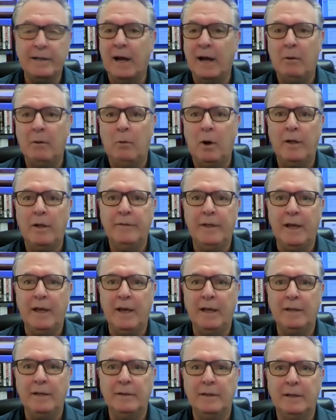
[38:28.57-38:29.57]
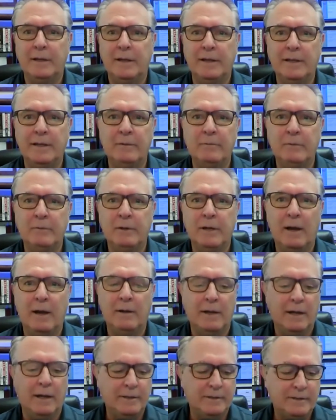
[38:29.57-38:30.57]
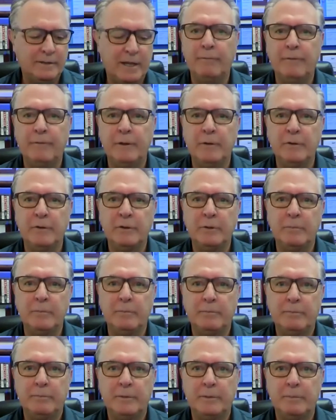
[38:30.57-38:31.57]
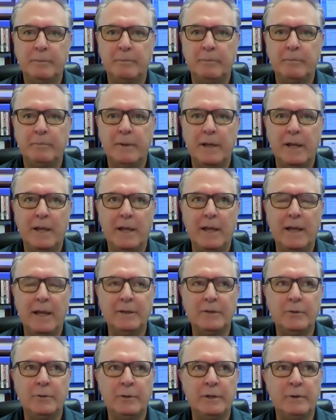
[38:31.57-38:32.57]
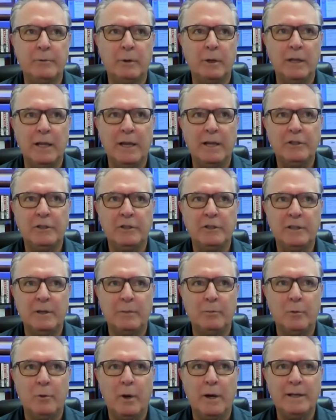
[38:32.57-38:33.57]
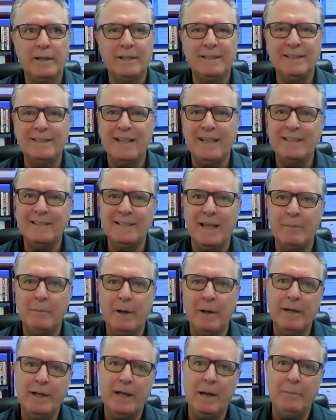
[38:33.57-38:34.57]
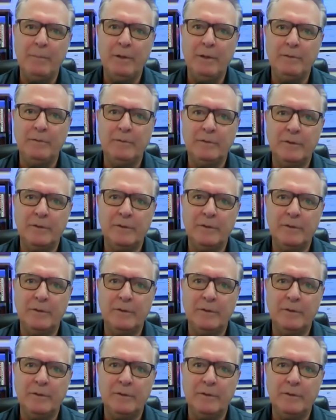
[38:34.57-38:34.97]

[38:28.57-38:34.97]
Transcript: Did not want that. And I didn't, I just refused to enter into a relationship where I could sense that might happen.